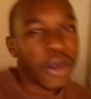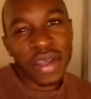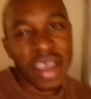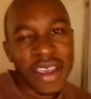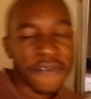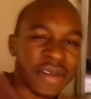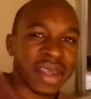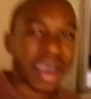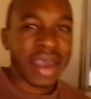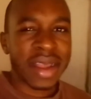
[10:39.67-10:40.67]
on the itchy
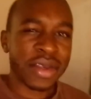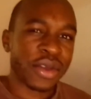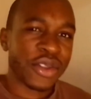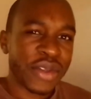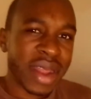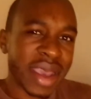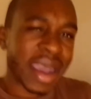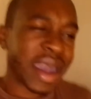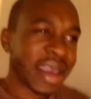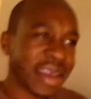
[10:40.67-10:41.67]
side it's not really
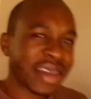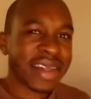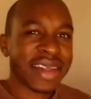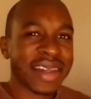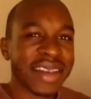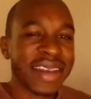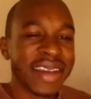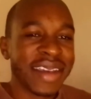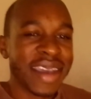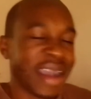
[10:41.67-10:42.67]
car-ish
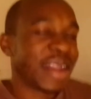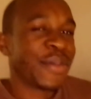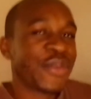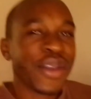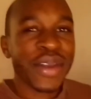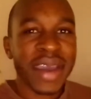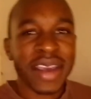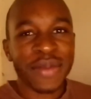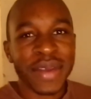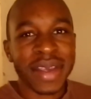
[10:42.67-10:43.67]
and i'm sure you
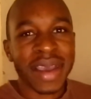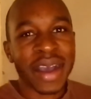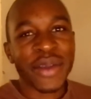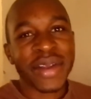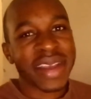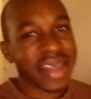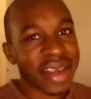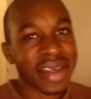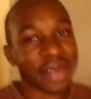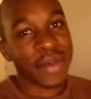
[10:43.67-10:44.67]
guys miss the car content
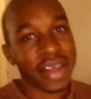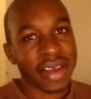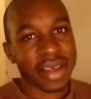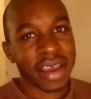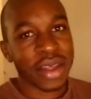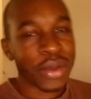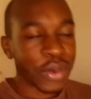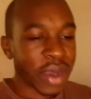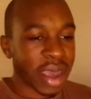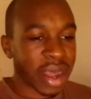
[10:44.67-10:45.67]
just as much as i do
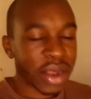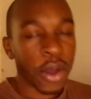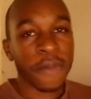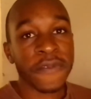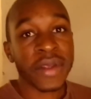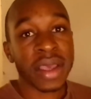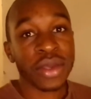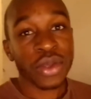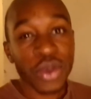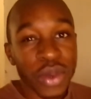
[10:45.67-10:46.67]
and hopefully
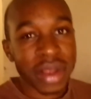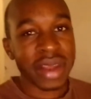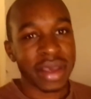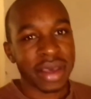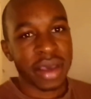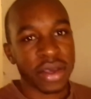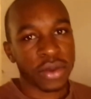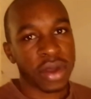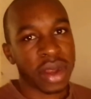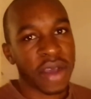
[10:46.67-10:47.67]
soon
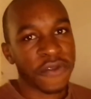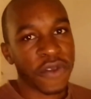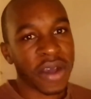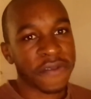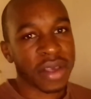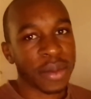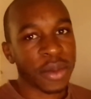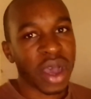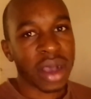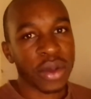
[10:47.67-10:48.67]
soon enough we'll have some
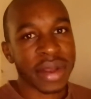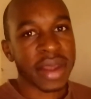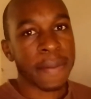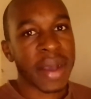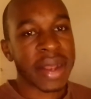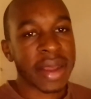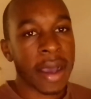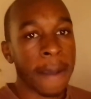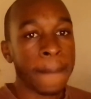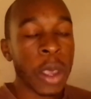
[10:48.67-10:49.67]
pack content but uh,